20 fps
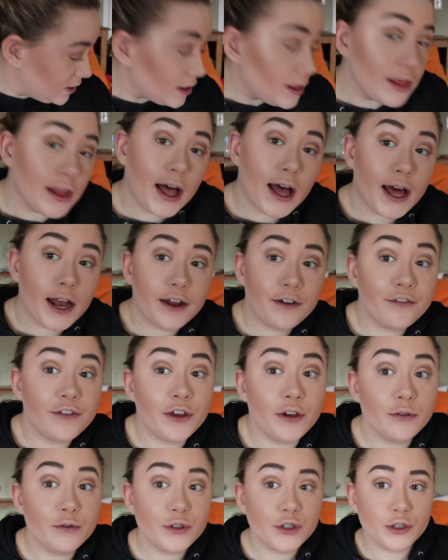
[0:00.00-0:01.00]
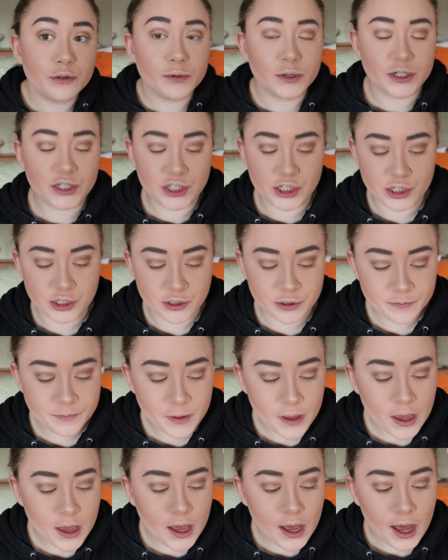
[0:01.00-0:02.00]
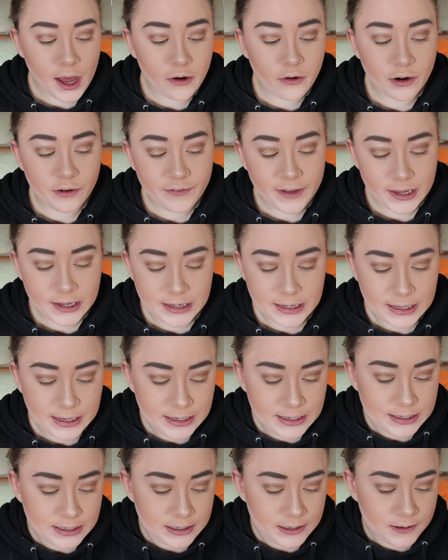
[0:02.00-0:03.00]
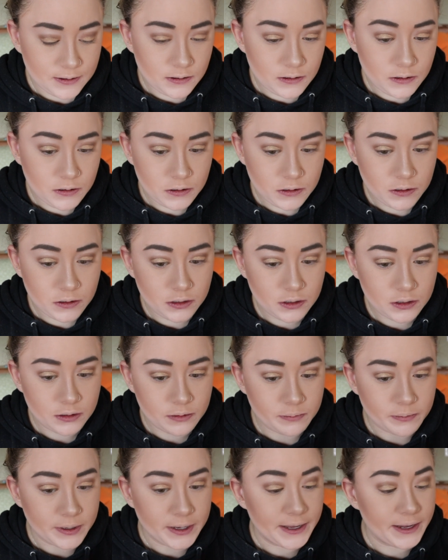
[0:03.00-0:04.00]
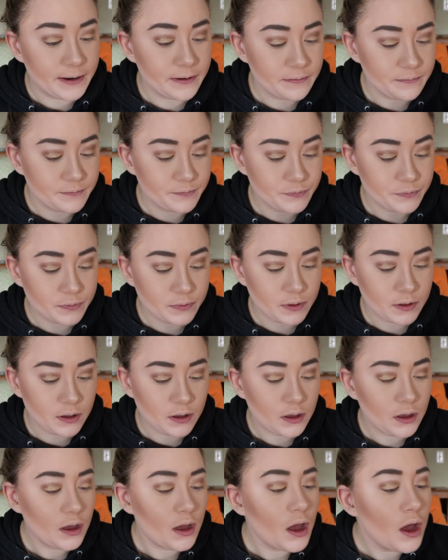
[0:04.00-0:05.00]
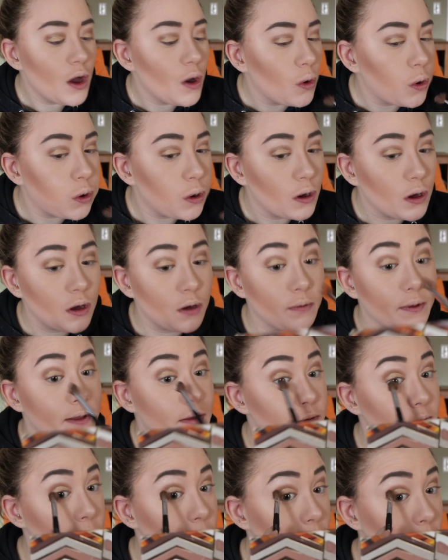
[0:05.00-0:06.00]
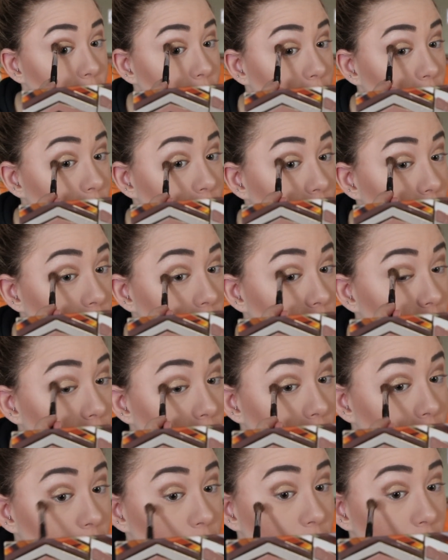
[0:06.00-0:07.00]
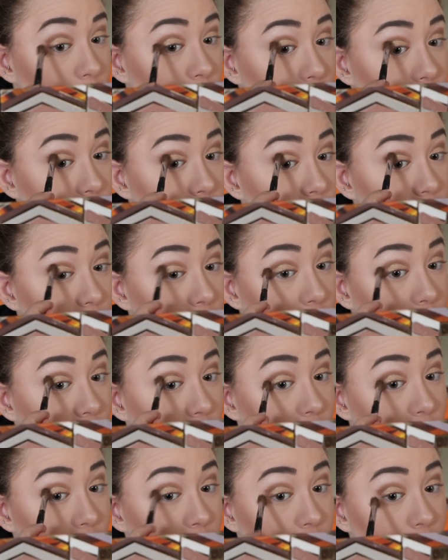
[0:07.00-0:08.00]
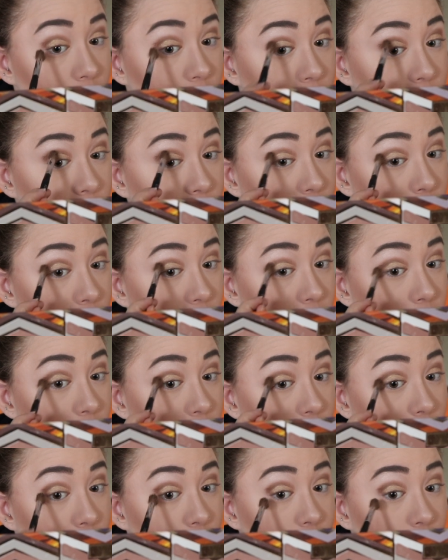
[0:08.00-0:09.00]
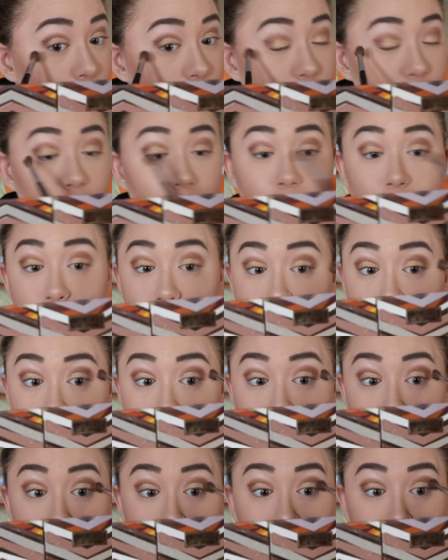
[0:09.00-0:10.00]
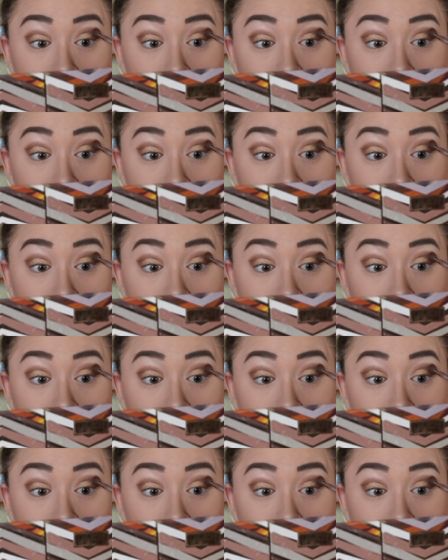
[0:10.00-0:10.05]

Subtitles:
a lot of YouTubers do. I don't know if I like it, but that's what we're going with, so just gotta round that up.